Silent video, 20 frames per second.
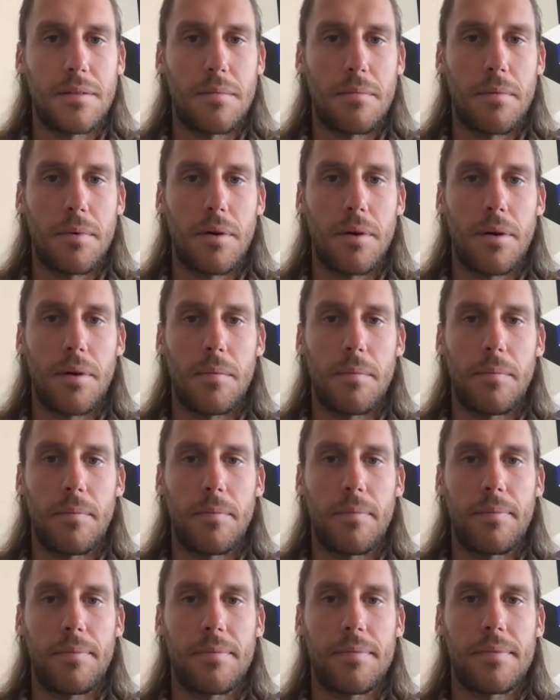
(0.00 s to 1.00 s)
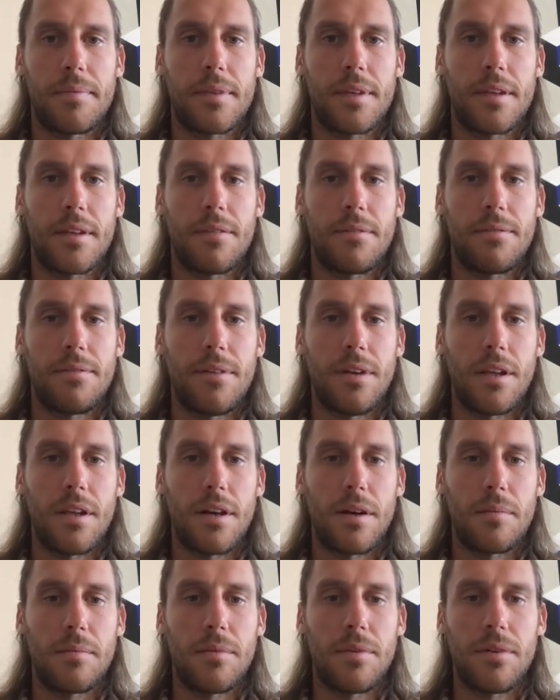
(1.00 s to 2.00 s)
Well, feet
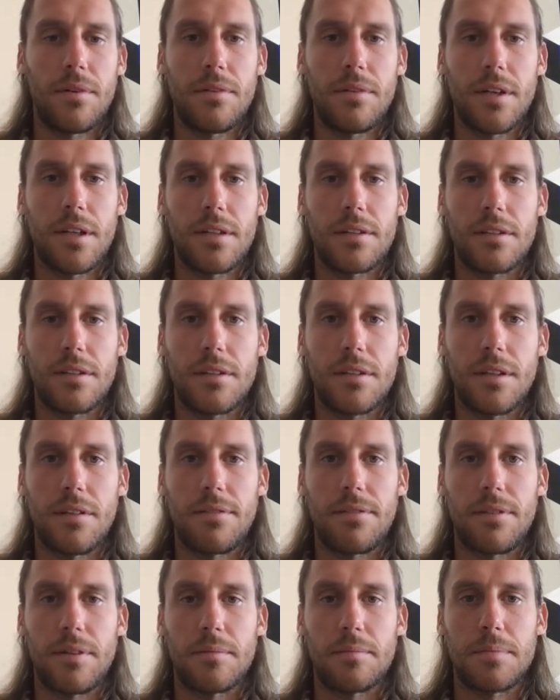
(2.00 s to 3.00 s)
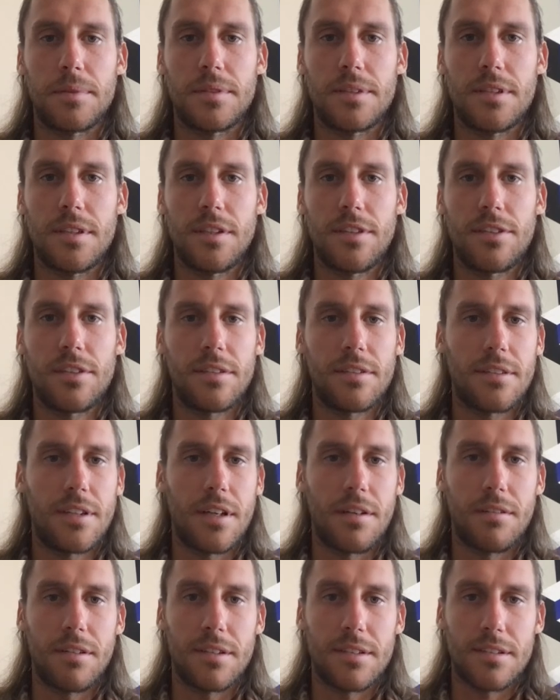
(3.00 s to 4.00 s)
are moving to different positions.
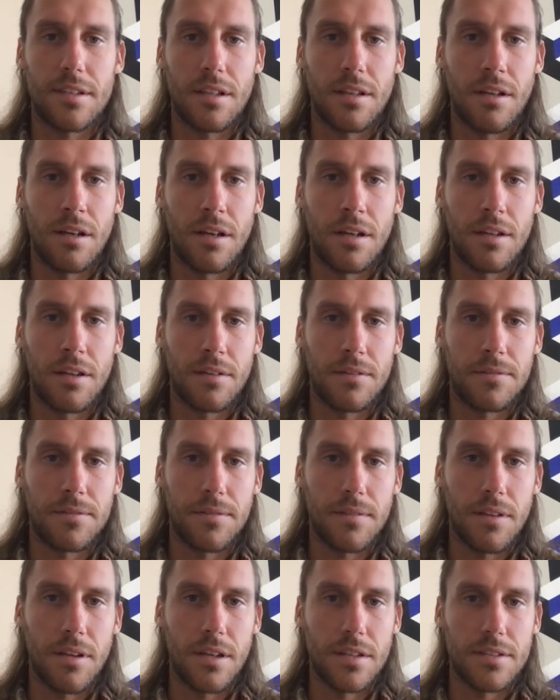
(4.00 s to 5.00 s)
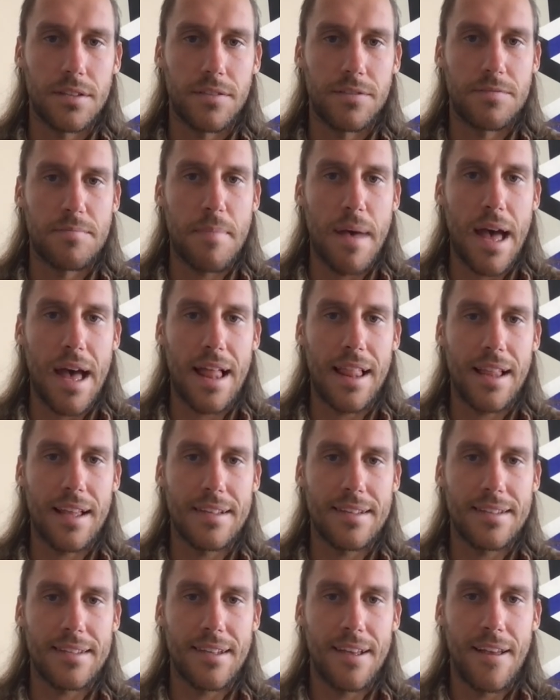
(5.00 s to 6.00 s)
There was a lot of loss of
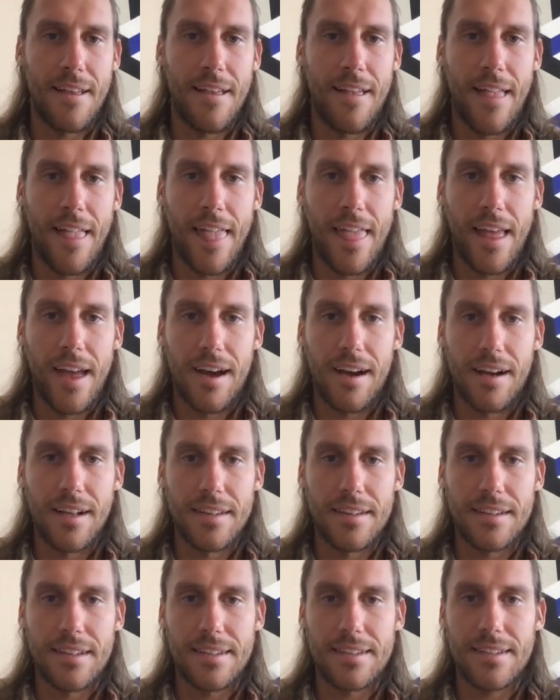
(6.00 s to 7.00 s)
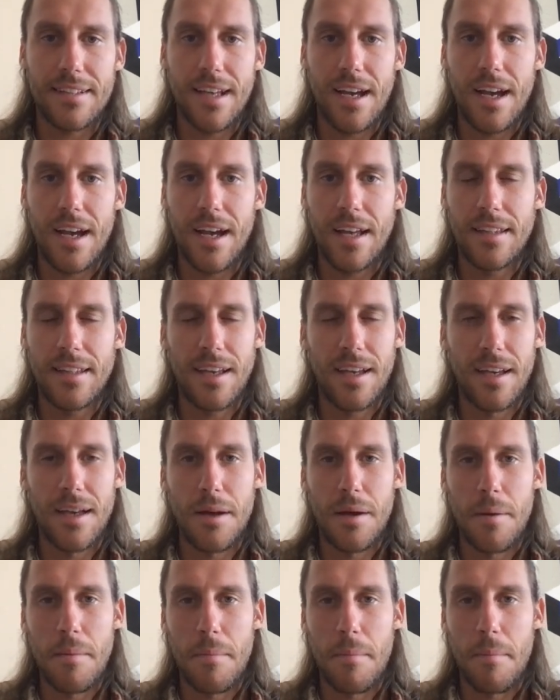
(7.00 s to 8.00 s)
balance on the side,
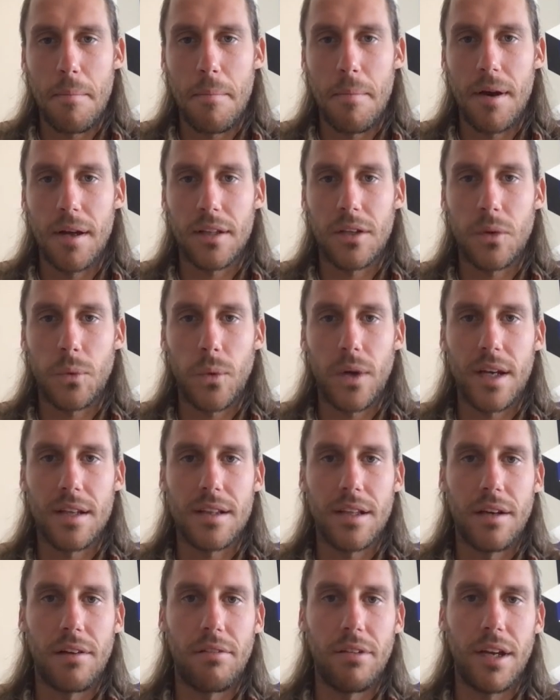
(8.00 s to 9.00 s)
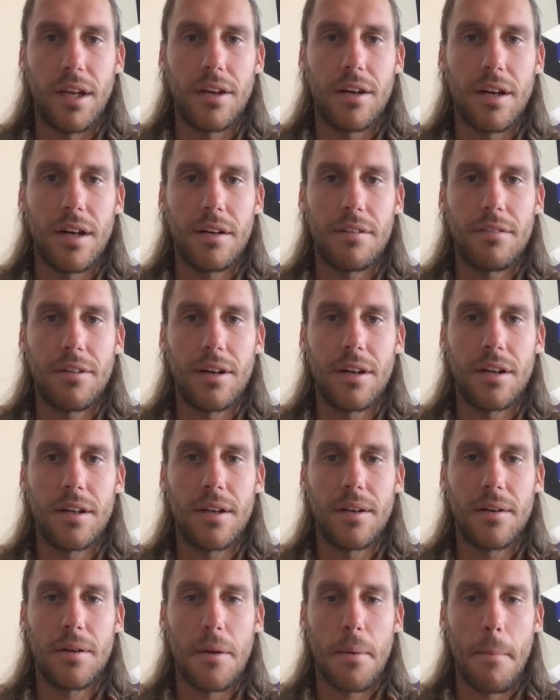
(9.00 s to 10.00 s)
but quickly recovered.
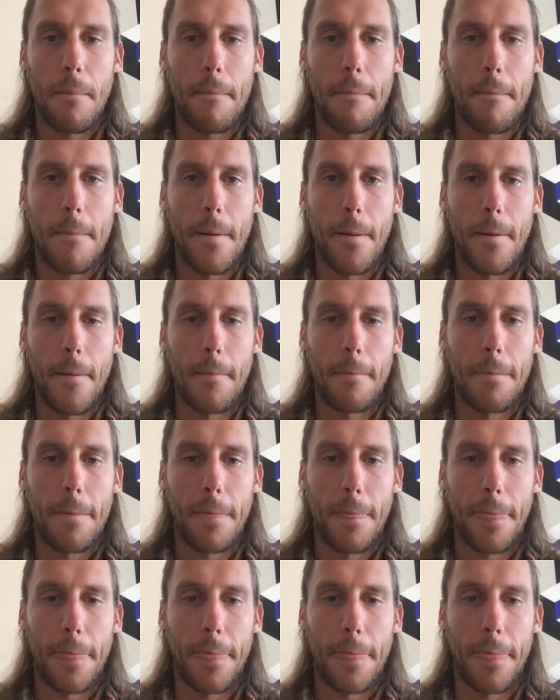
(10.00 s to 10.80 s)
Boom.